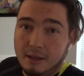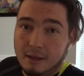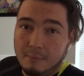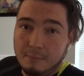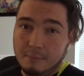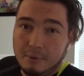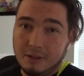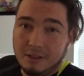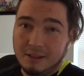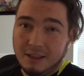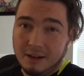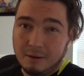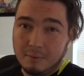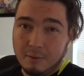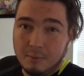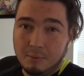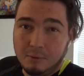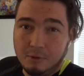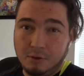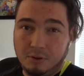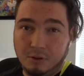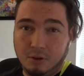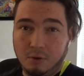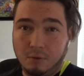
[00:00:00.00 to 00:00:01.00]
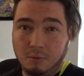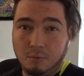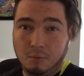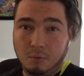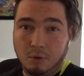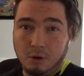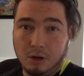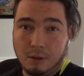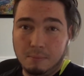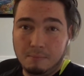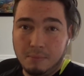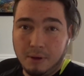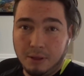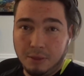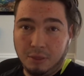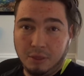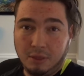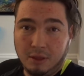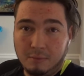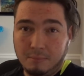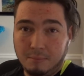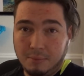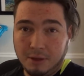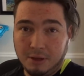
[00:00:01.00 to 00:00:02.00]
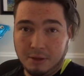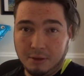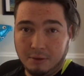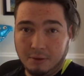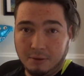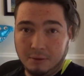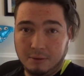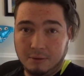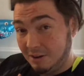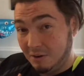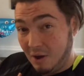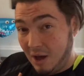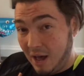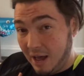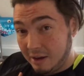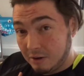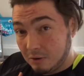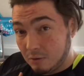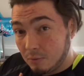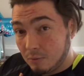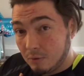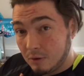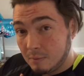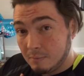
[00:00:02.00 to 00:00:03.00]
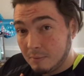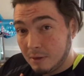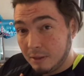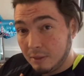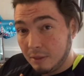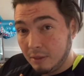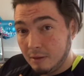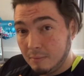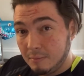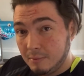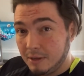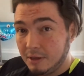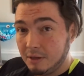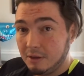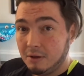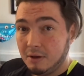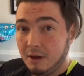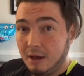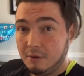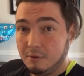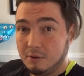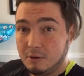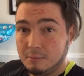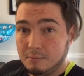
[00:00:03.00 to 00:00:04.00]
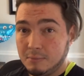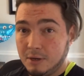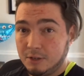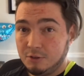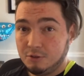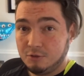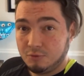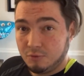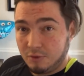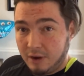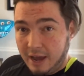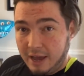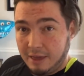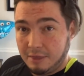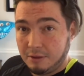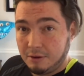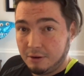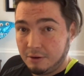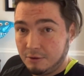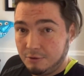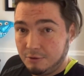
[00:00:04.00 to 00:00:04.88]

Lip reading: But a lot of people don't want a monthly bill. Now, I don't want a monthly bill. I'd much rather